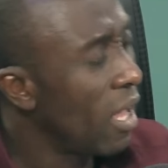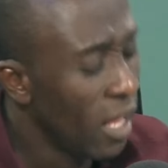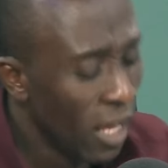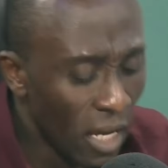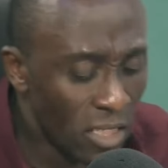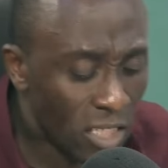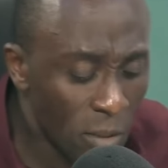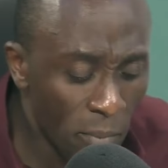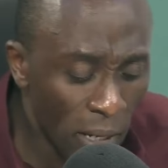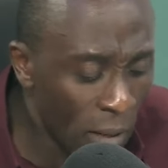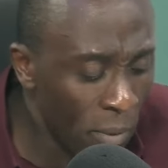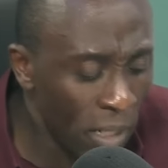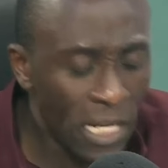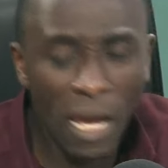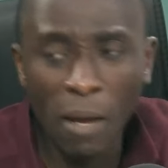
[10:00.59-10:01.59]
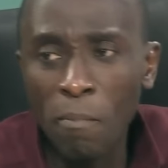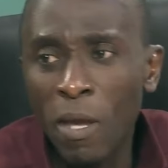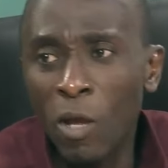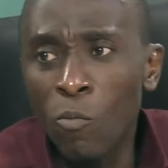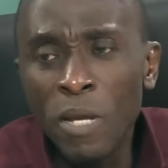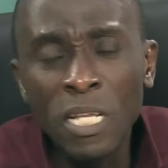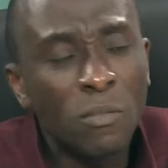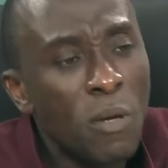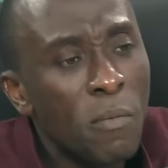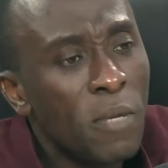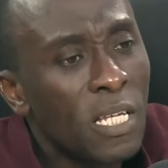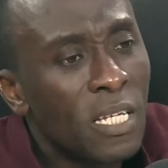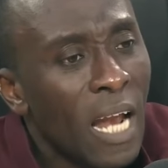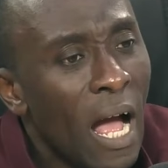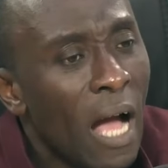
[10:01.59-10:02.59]
Enti meme de me me ntimi me
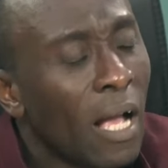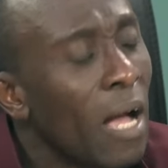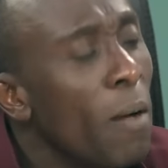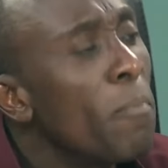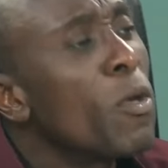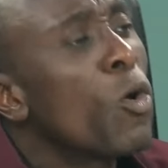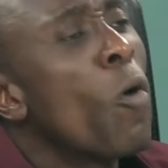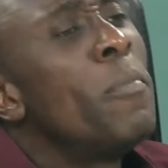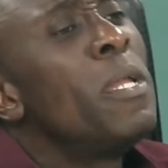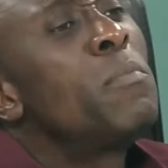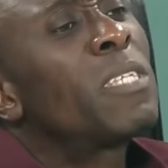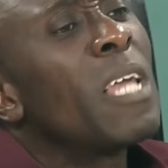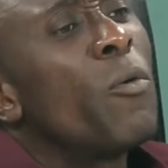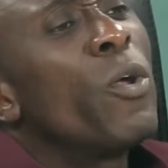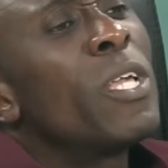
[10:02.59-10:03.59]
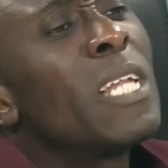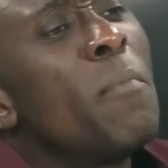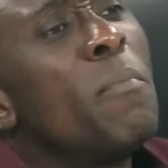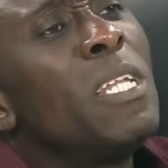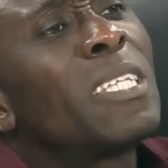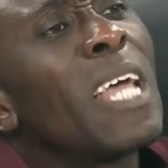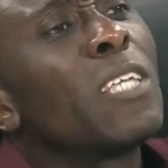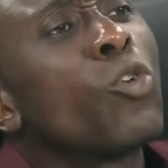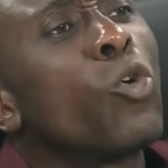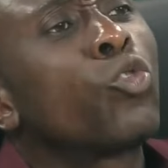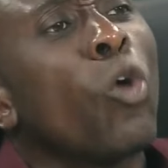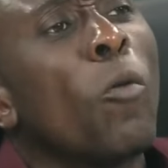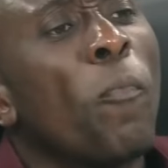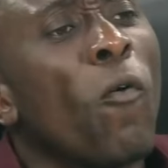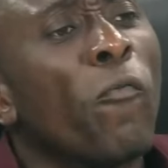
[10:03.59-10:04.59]
gina ka because me himself regional minister is on
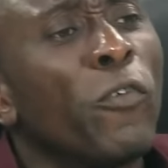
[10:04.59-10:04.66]
top of